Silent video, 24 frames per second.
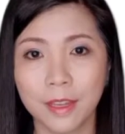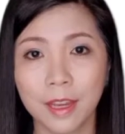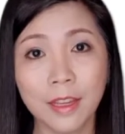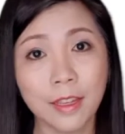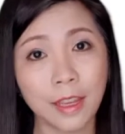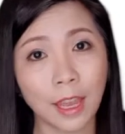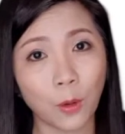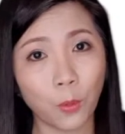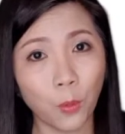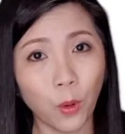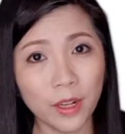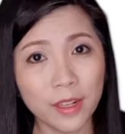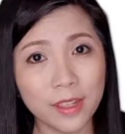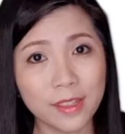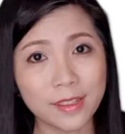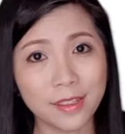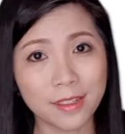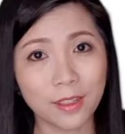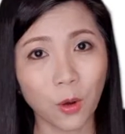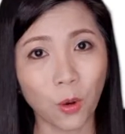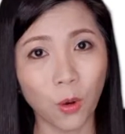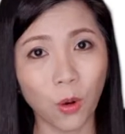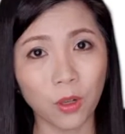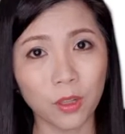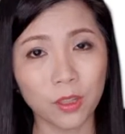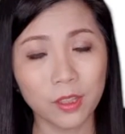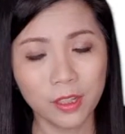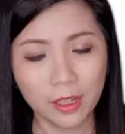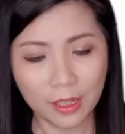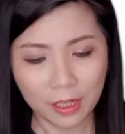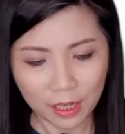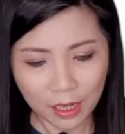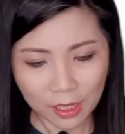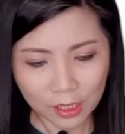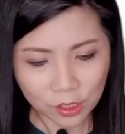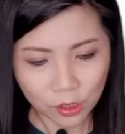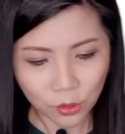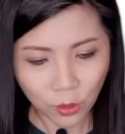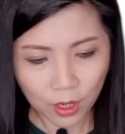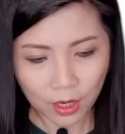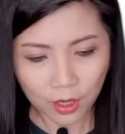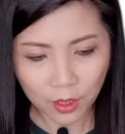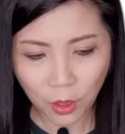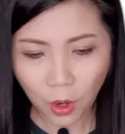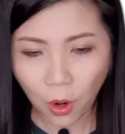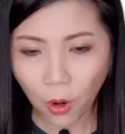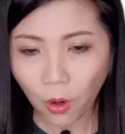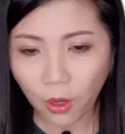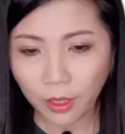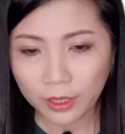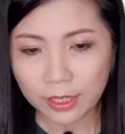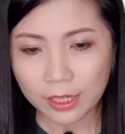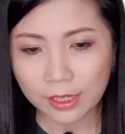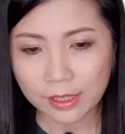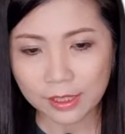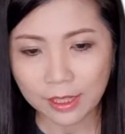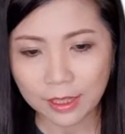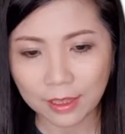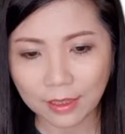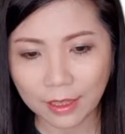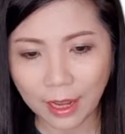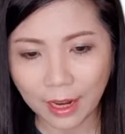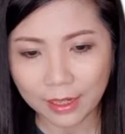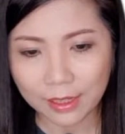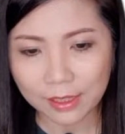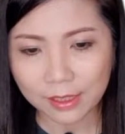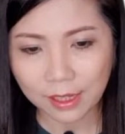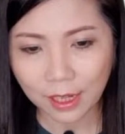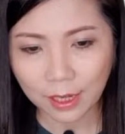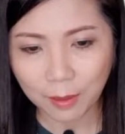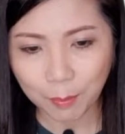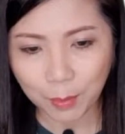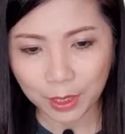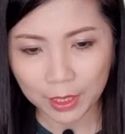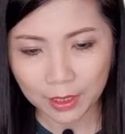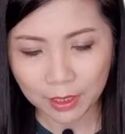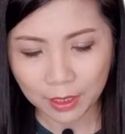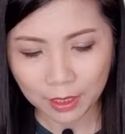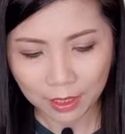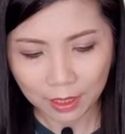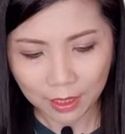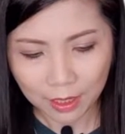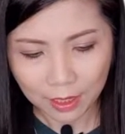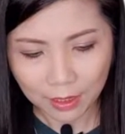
Okay, what is a chord? So a chord is a line segment